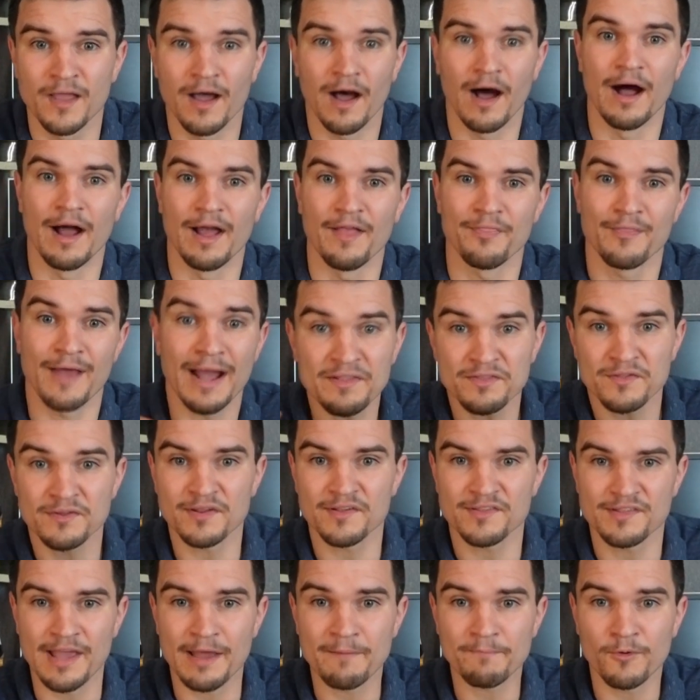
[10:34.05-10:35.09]
Uh, and that's an
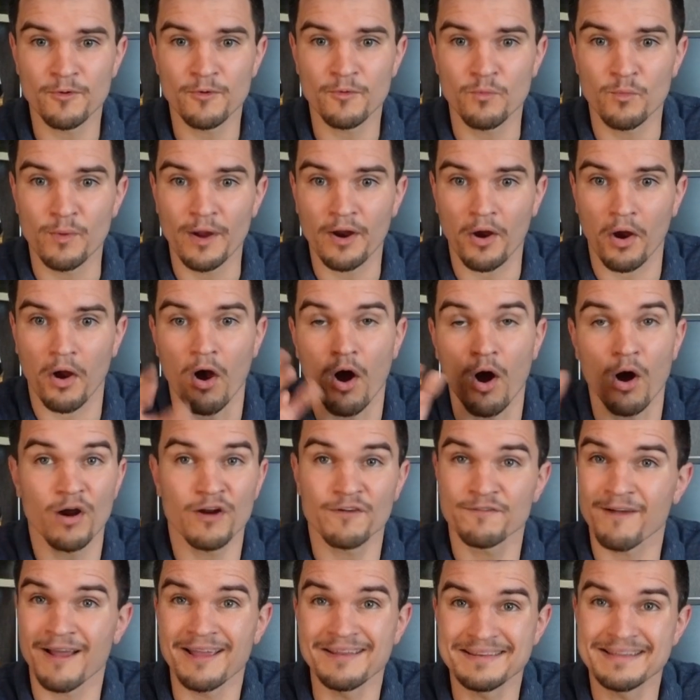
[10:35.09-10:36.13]
example where
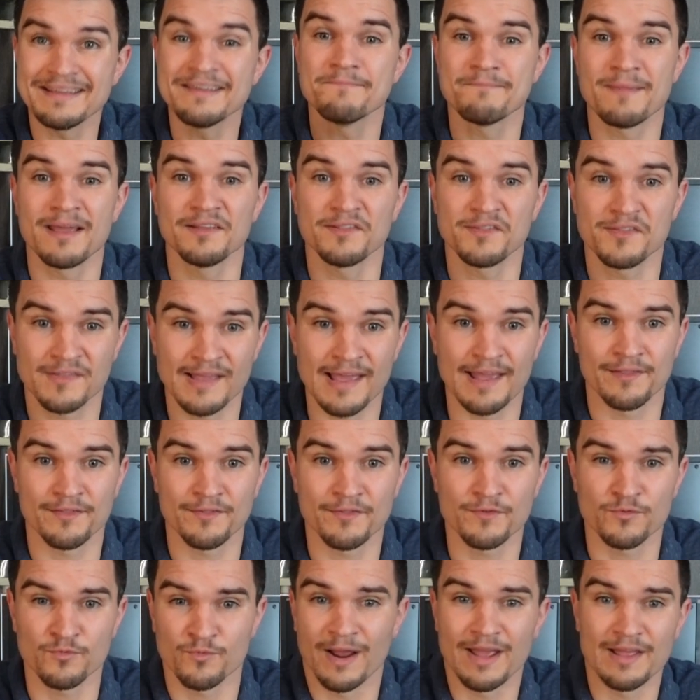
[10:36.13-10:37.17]
RFID made
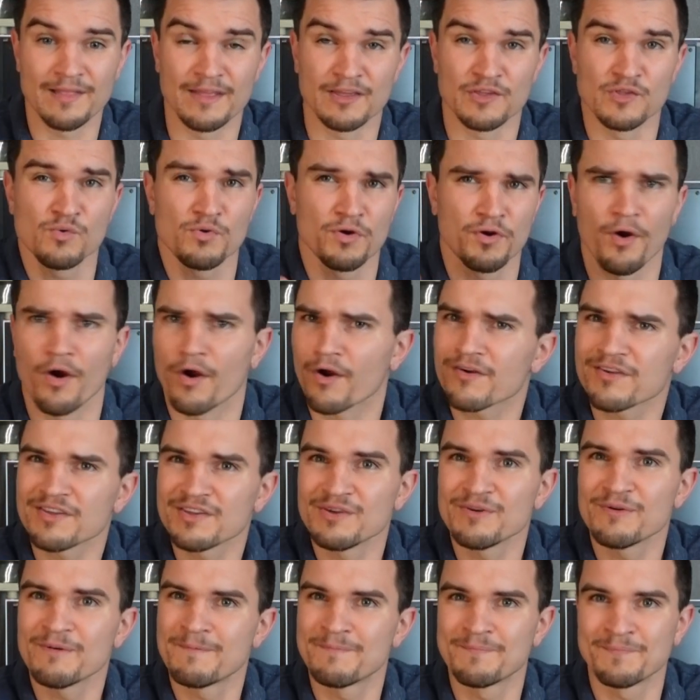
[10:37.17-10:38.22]
sense, right? Like you could
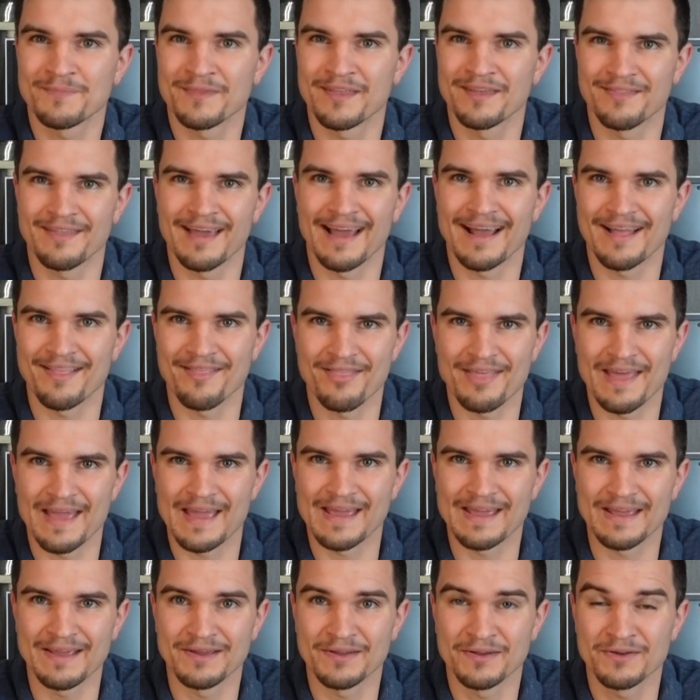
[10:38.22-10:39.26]
argue that
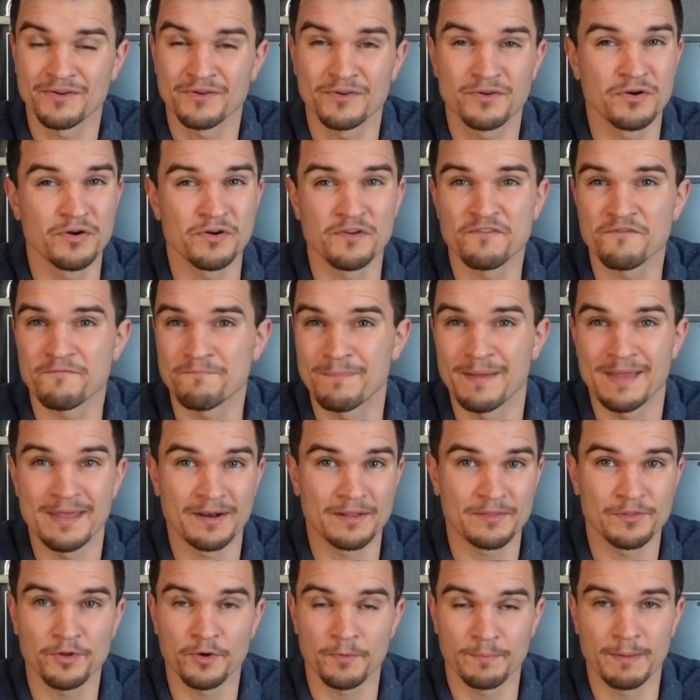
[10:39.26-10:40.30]
they could have been a
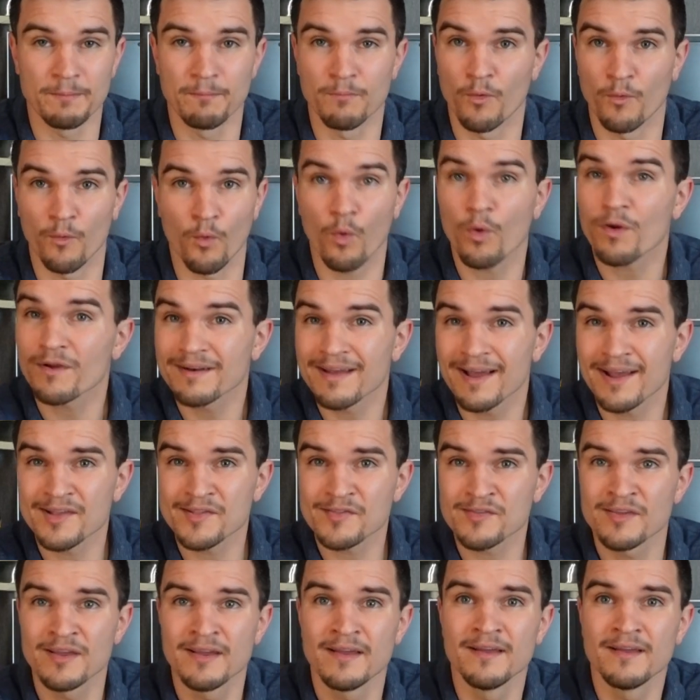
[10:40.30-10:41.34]
little bit more
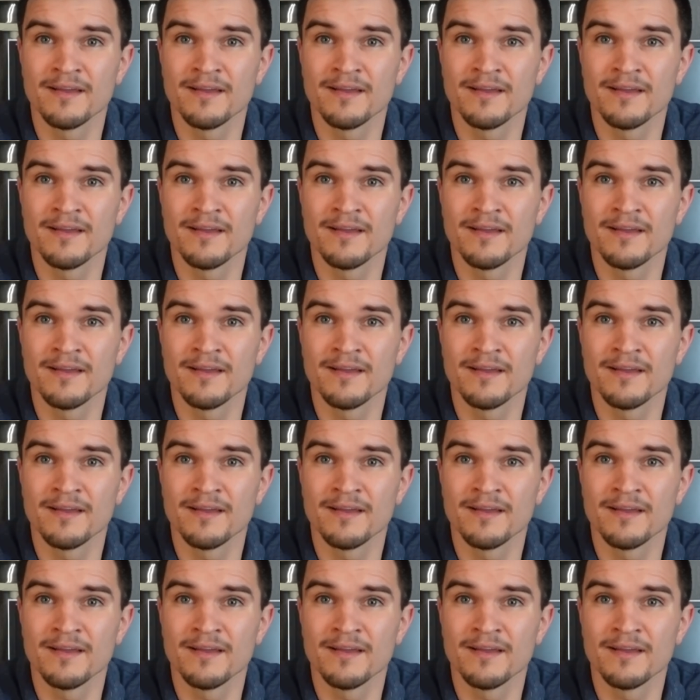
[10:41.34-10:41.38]
organized.